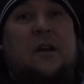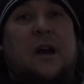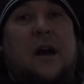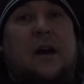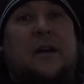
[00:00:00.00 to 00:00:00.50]

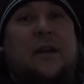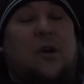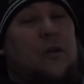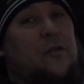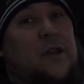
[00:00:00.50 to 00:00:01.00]
and
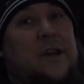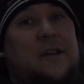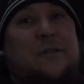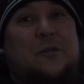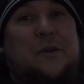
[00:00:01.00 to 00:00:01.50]

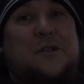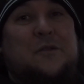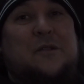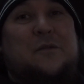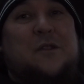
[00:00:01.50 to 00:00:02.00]
hopefully we'll be
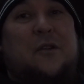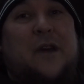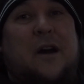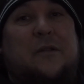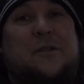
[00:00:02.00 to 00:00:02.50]
shooting some
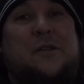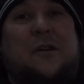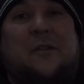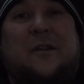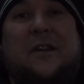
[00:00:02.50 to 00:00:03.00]
snowy owls.
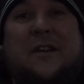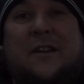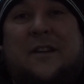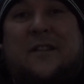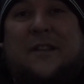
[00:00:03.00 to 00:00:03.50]
So
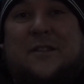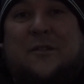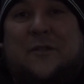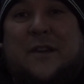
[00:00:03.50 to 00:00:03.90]
let's do